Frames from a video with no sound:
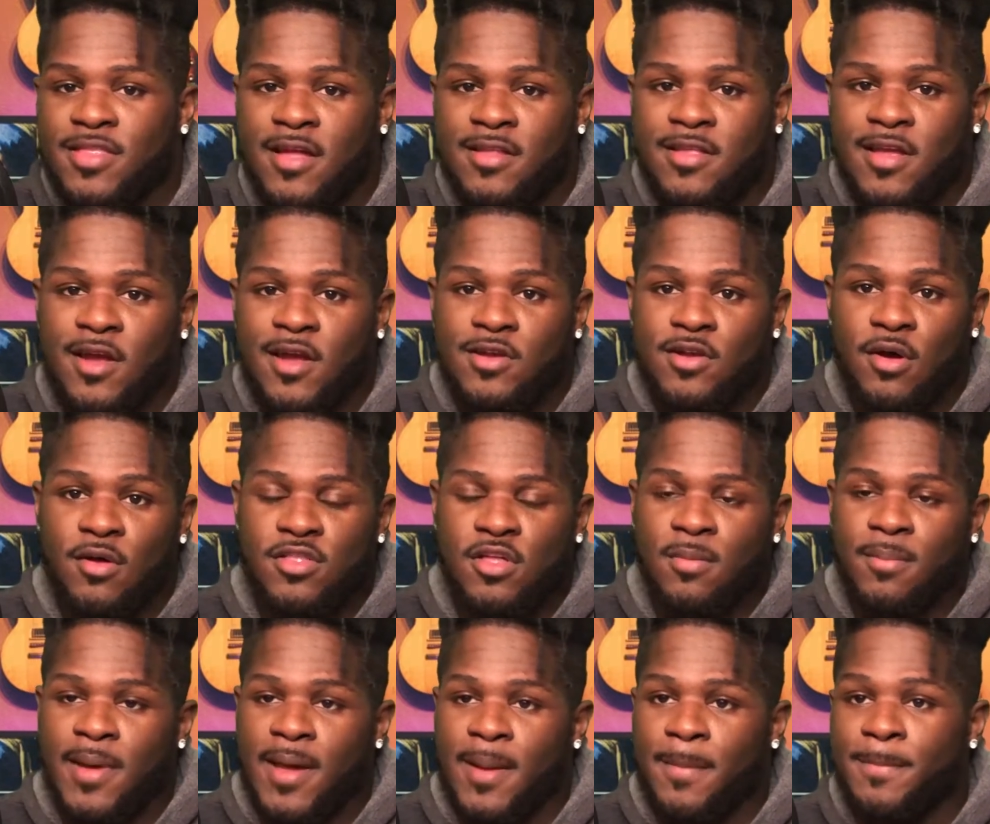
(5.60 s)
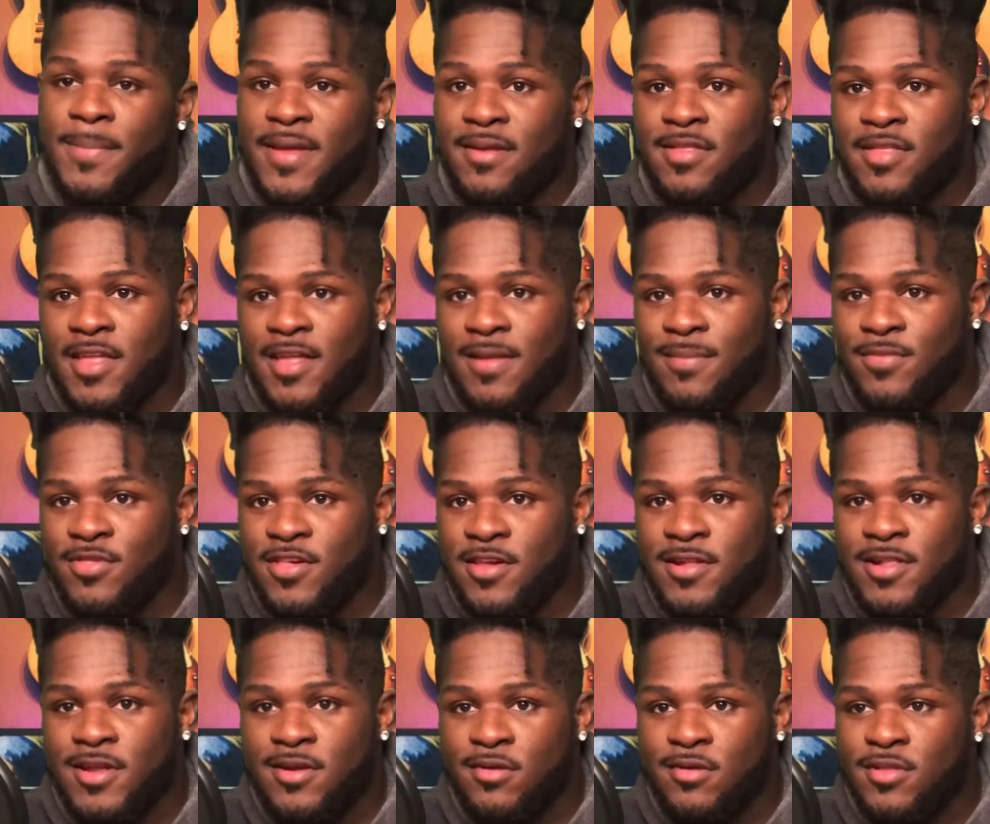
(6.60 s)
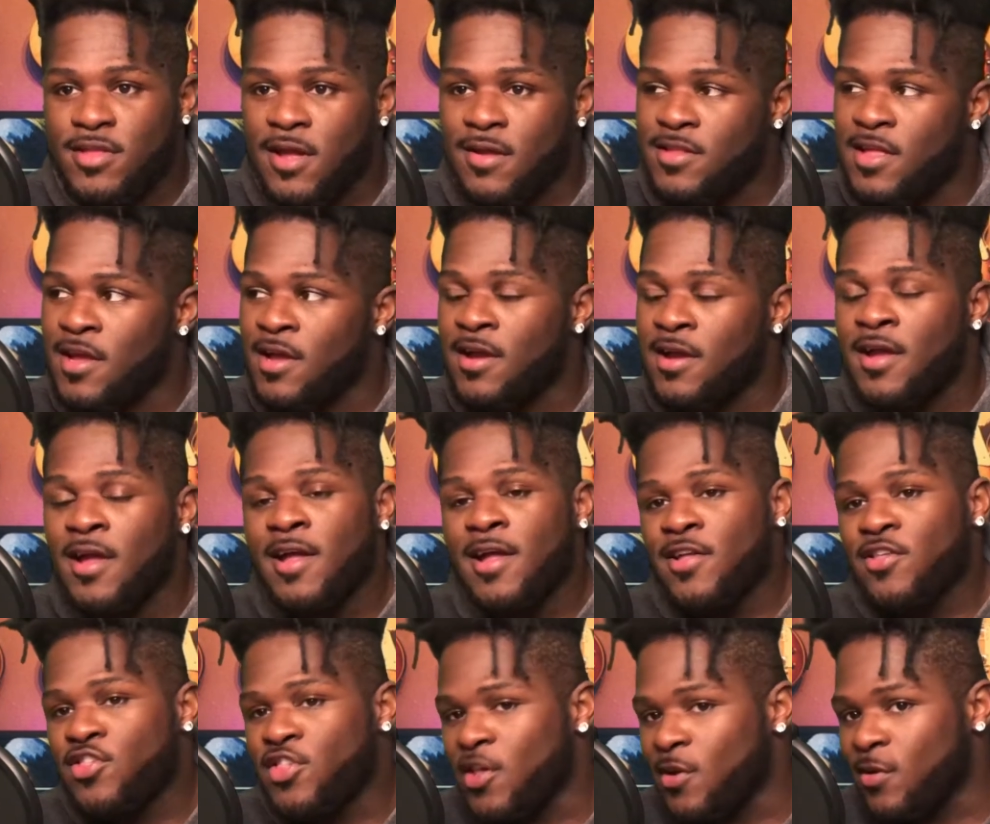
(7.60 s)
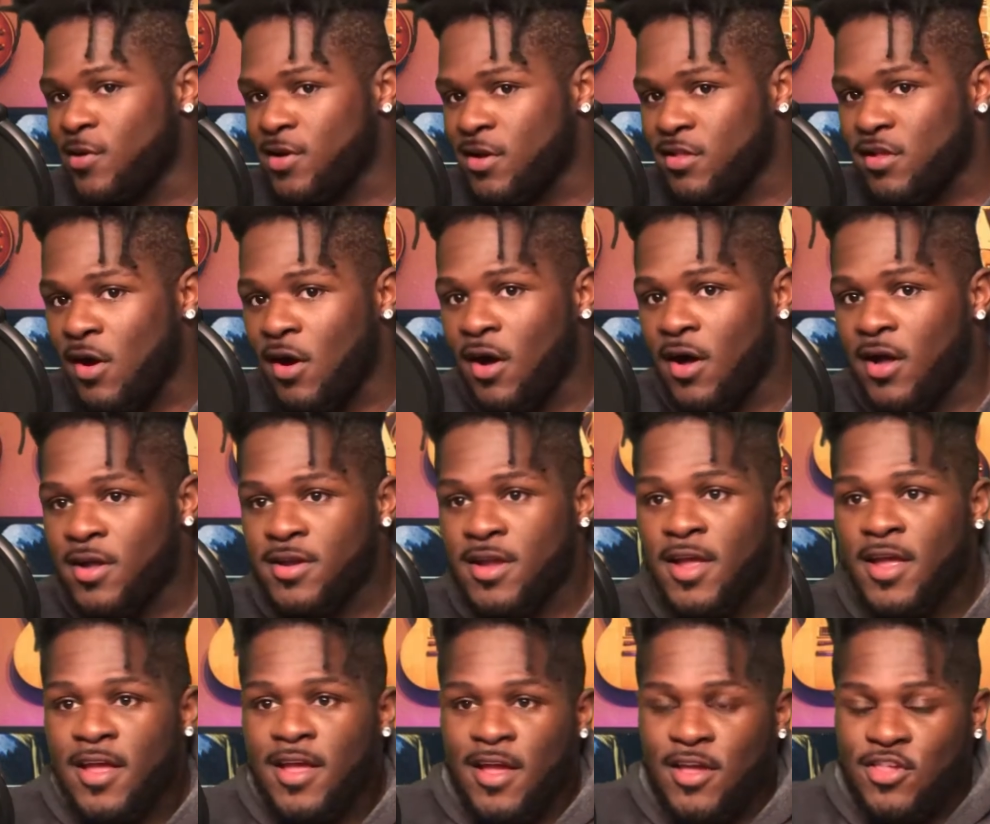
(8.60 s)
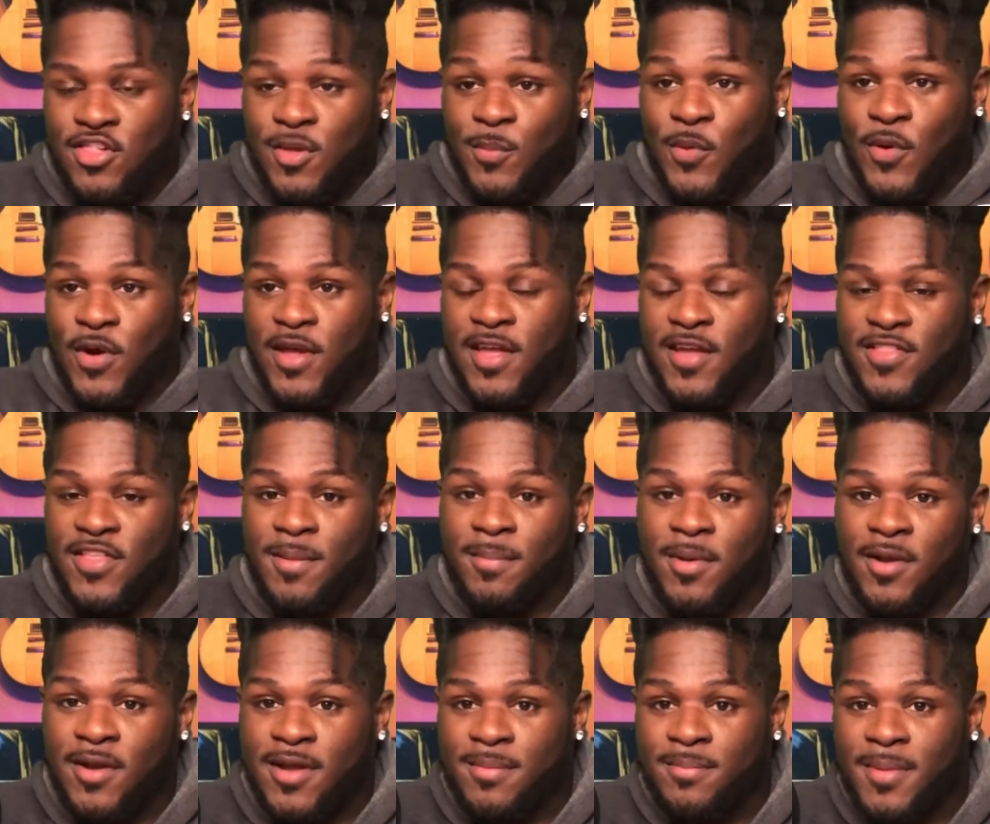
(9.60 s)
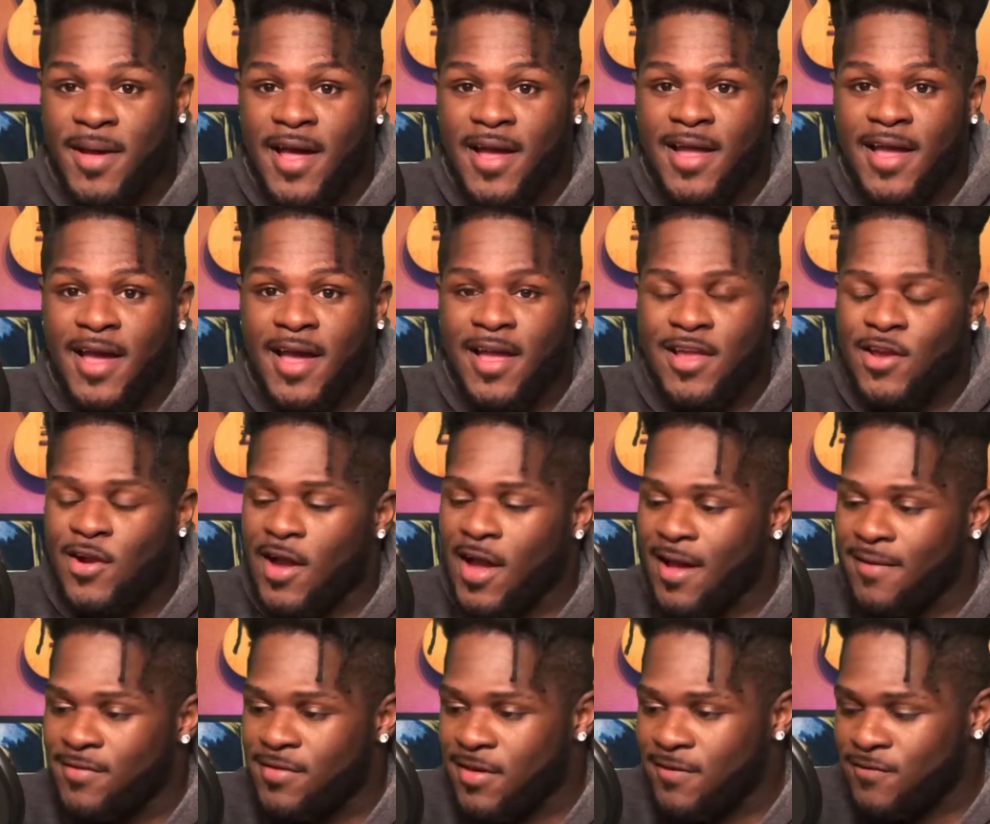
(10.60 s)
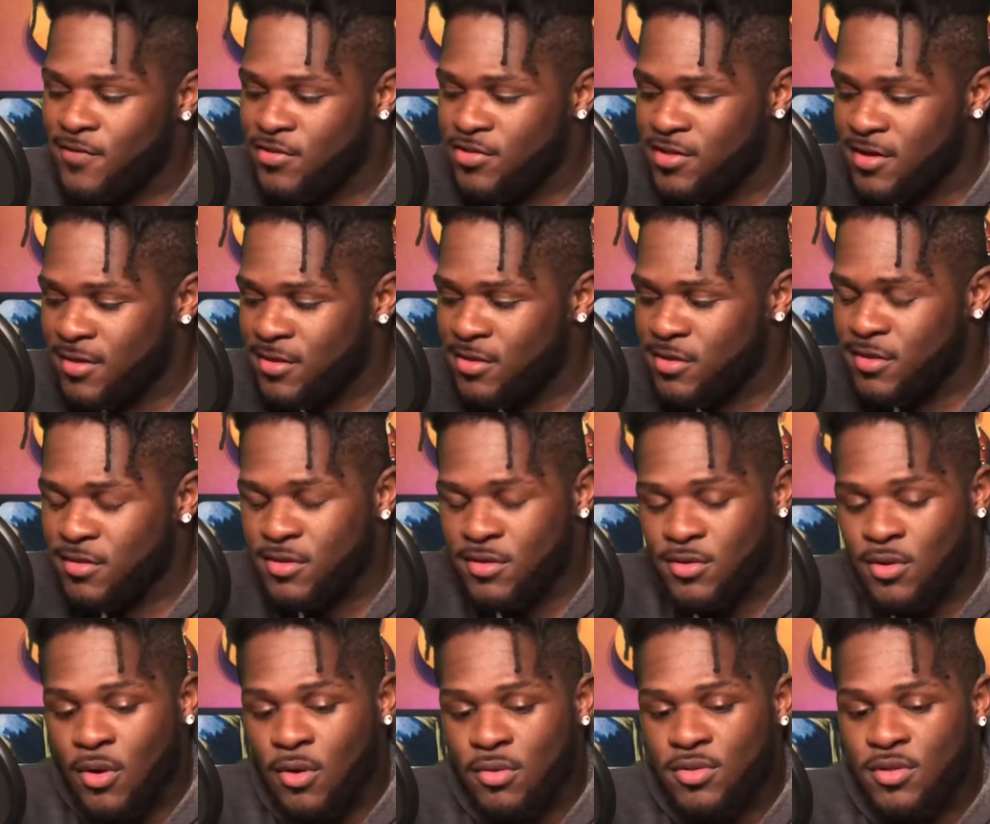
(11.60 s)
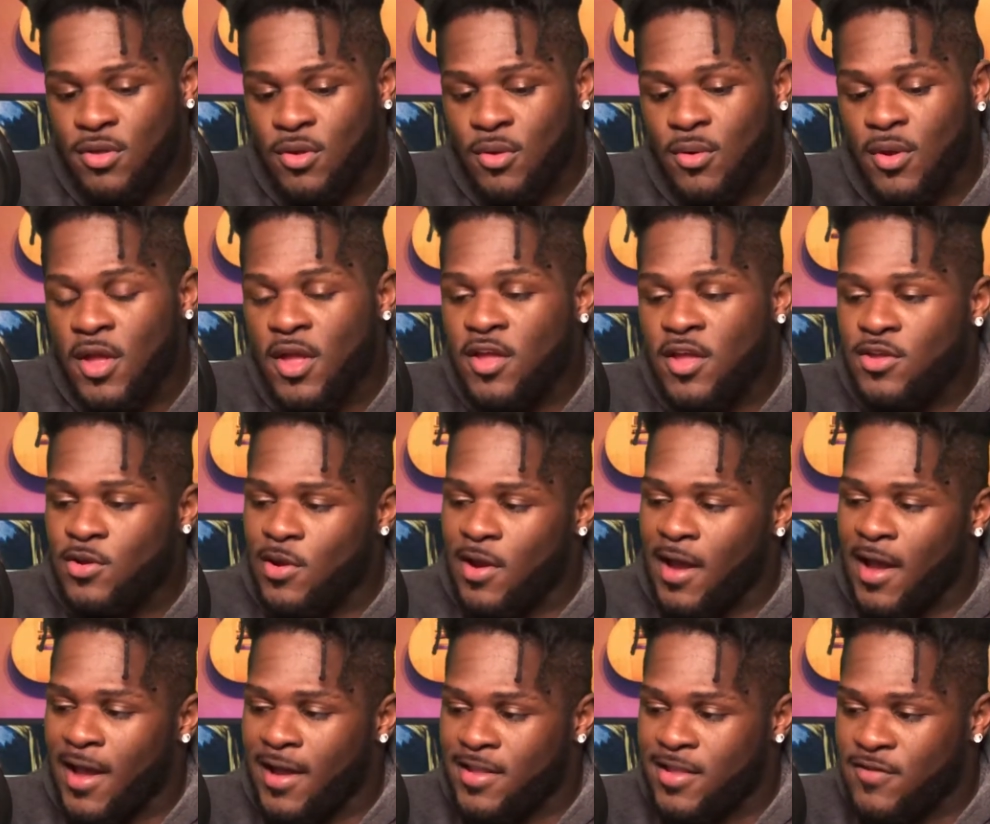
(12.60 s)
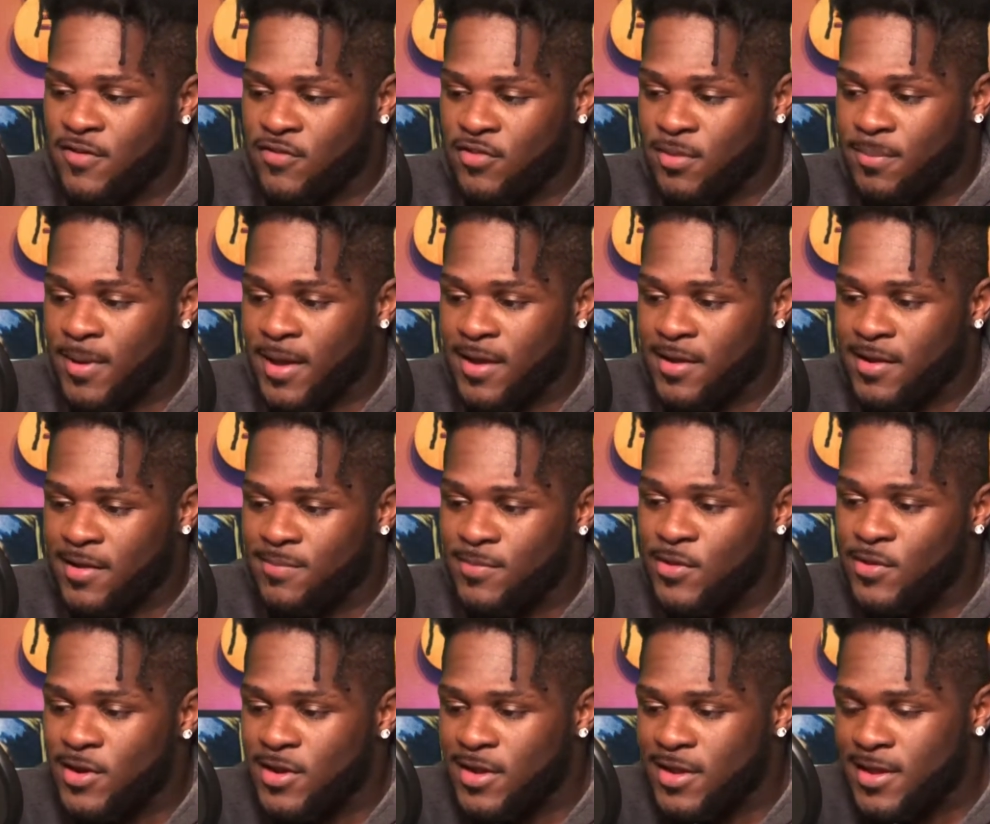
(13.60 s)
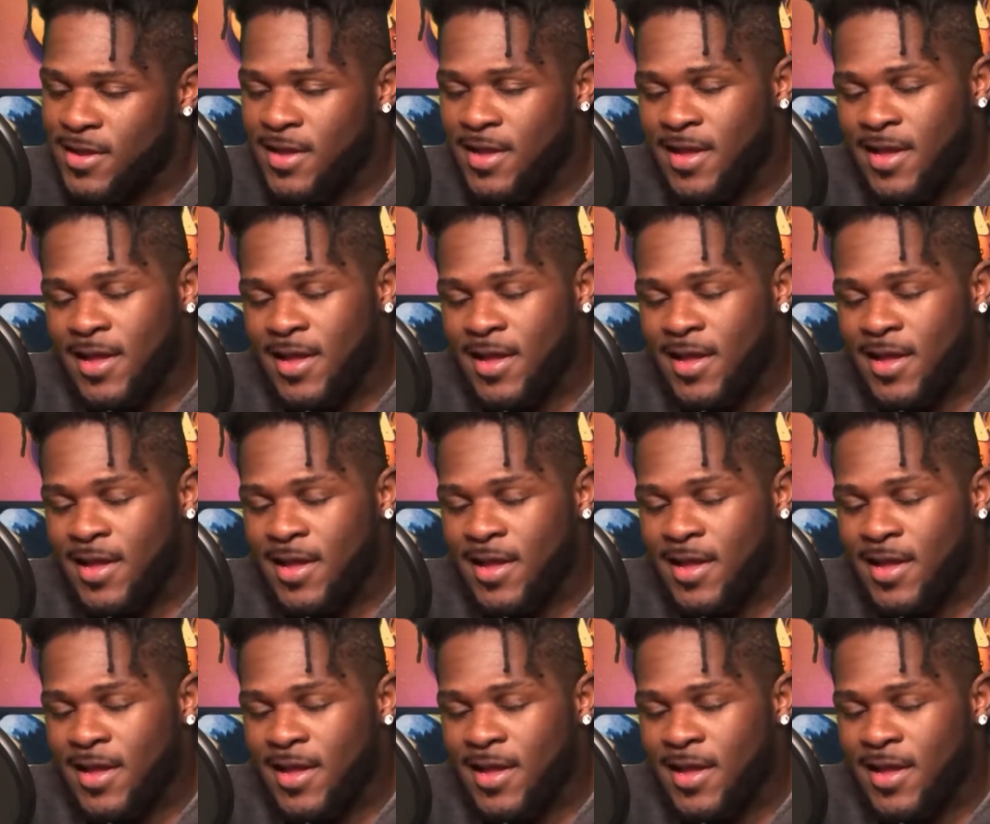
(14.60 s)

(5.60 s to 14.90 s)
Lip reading: out there and also my B team cheerleaders out there cheering us on. It's your boy here, the American BiGuy, your advocate for justice and also your activist of the Bi community.